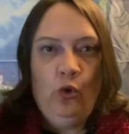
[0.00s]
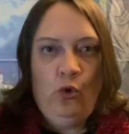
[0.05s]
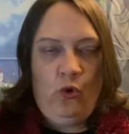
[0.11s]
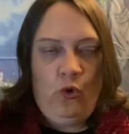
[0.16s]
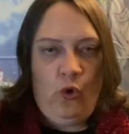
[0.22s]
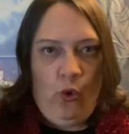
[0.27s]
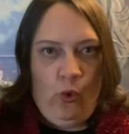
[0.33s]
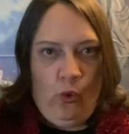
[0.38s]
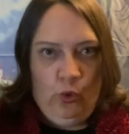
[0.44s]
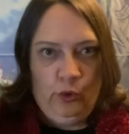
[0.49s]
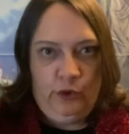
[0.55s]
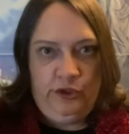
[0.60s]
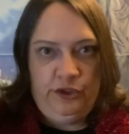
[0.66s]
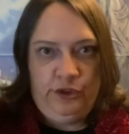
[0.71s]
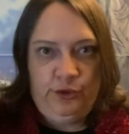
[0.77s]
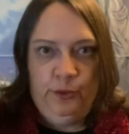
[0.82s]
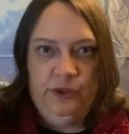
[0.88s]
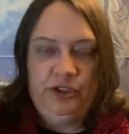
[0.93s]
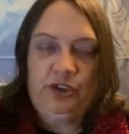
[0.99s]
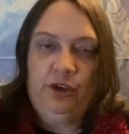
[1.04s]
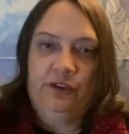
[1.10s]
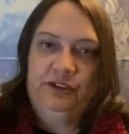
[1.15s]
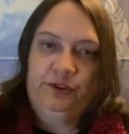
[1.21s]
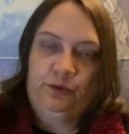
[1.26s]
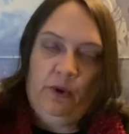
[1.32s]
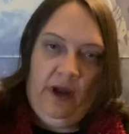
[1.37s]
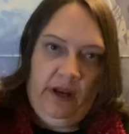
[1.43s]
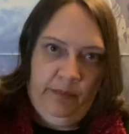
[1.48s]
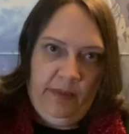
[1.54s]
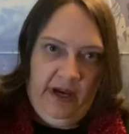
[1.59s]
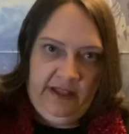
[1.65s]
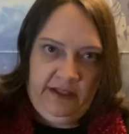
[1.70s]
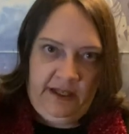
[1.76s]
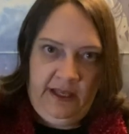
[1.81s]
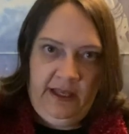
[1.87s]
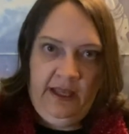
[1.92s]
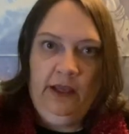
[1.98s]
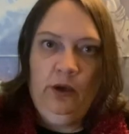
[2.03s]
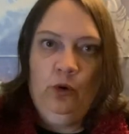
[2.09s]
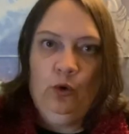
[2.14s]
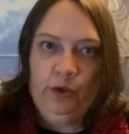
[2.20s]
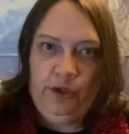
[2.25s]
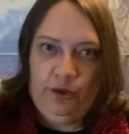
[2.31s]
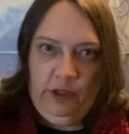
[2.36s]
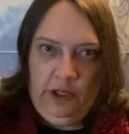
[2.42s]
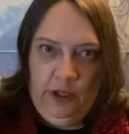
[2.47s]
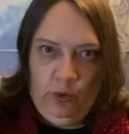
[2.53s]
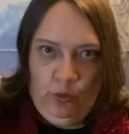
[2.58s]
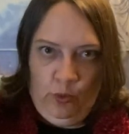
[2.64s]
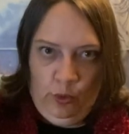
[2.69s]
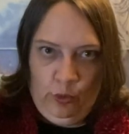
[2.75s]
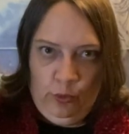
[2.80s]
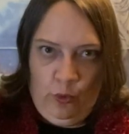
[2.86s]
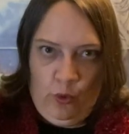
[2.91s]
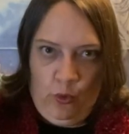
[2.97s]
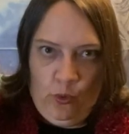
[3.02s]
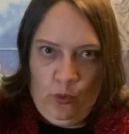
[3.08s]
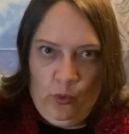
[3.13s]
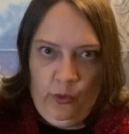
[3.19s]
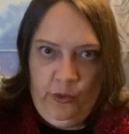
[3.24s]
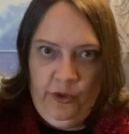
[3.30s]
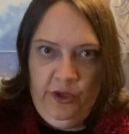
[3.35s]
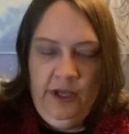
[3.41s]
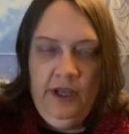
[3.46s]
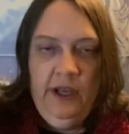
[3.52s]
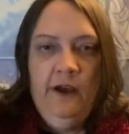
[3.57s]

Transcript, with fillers: courts, which are run by the king or the local lord,